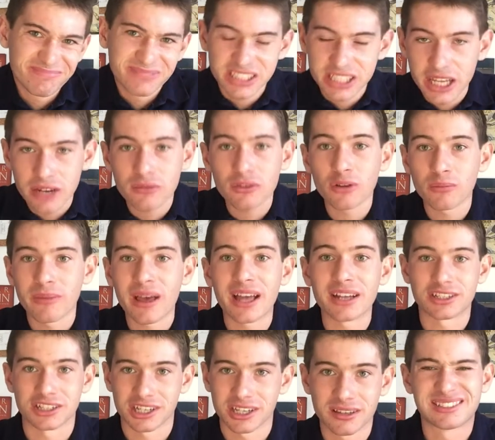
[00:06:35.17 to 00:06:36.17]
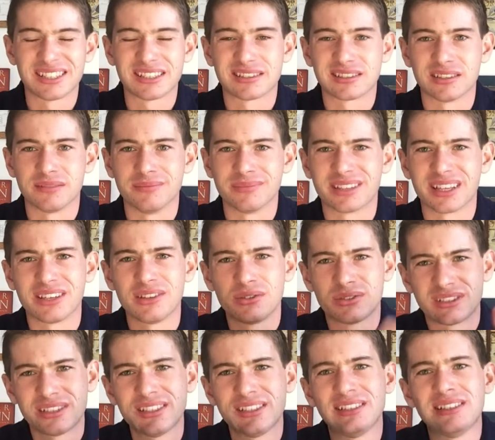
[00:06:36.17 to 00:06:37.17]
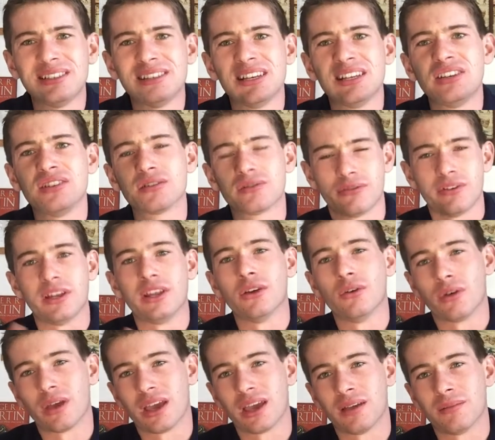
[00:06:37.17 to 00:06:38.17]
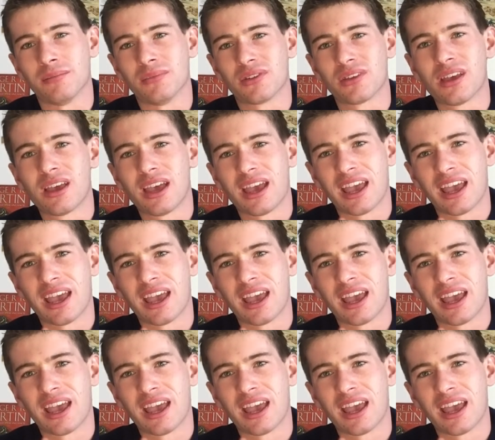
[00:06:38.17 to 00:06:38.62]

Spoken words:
general magic systems that you see in your video games